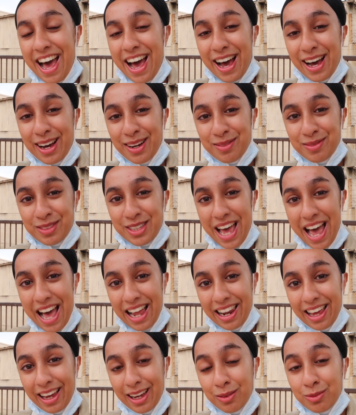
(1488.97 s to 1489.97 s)
um, to
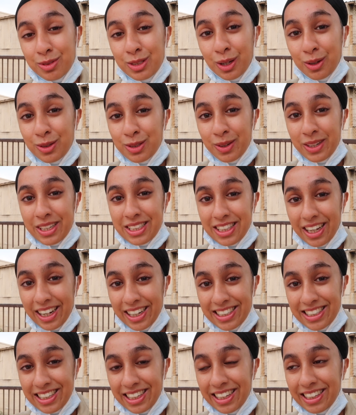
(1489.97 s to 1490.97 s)
LA. I'm so, so
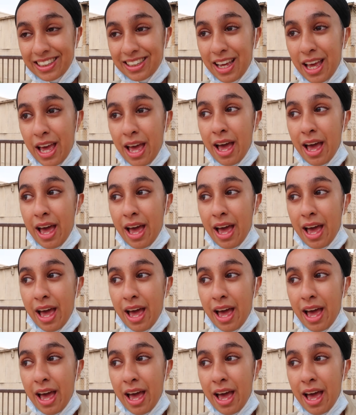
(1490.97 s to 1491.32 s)
excited.